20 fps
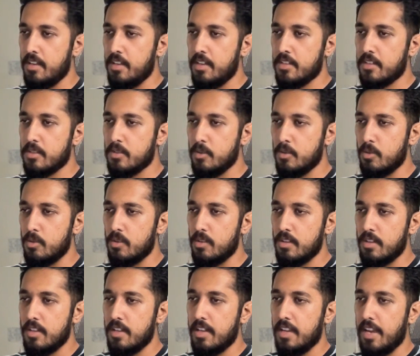So
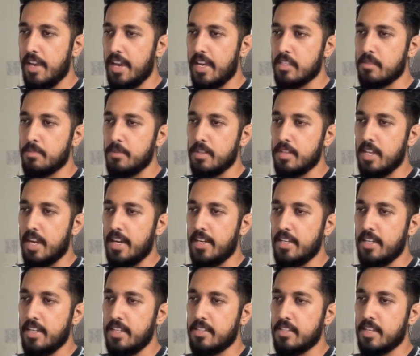as per
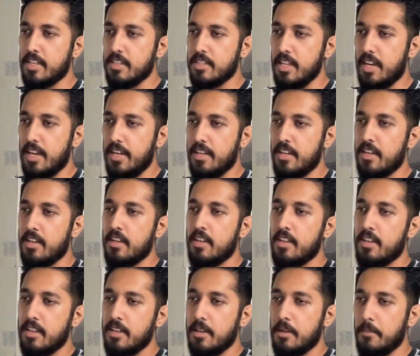that, it says that
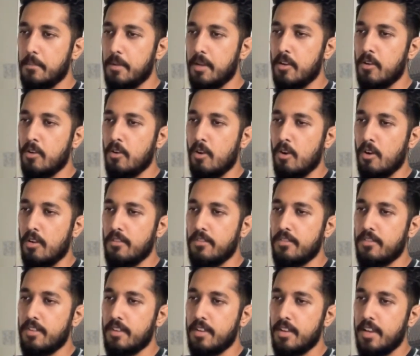big O of
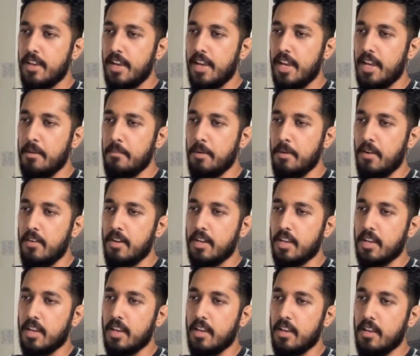n power
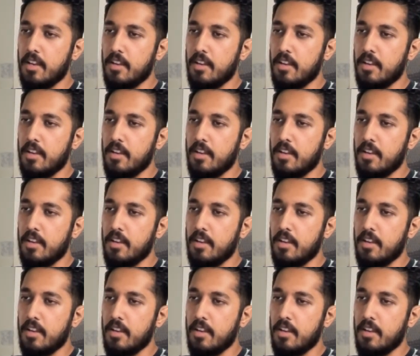k